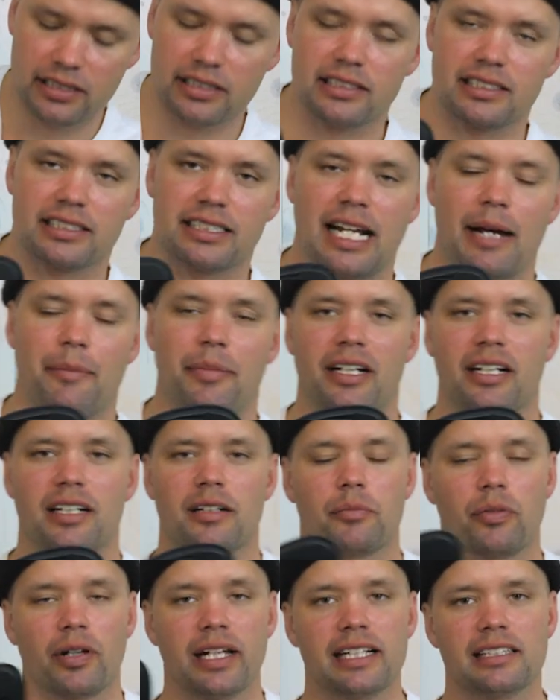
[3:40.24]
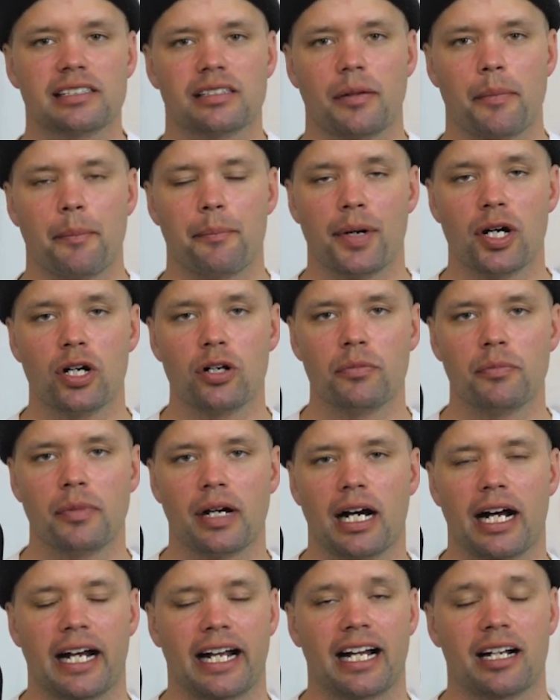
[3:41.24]
Snap it into place, boom,
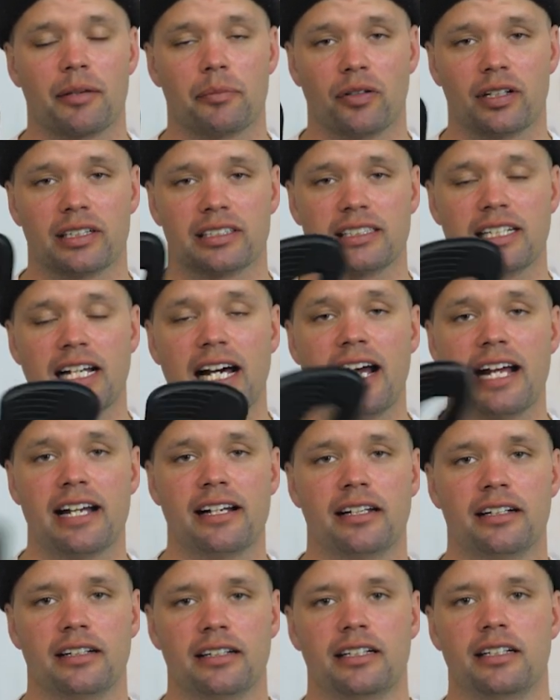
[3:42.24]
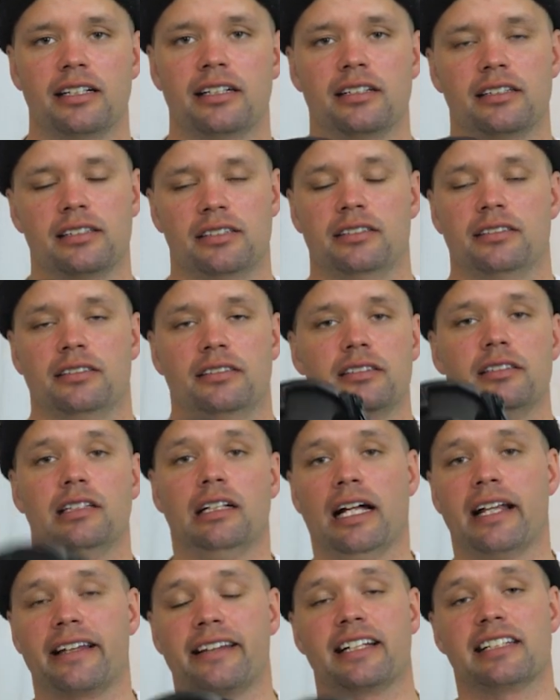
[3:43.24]
I got a +9.
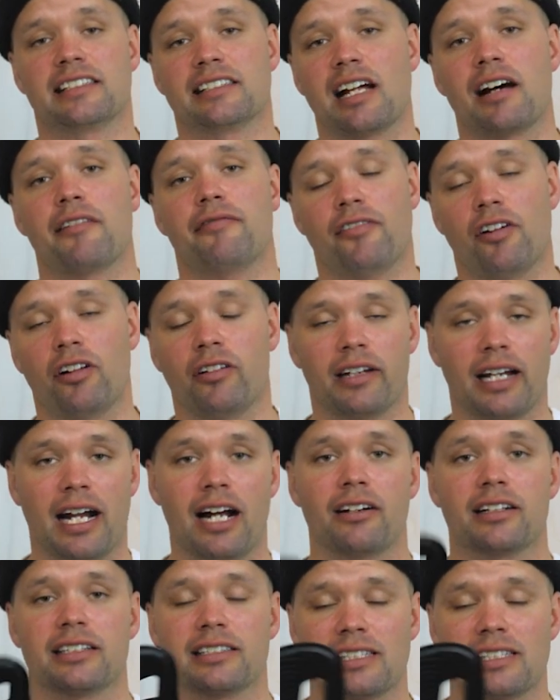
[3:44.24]
That thing's not falling out,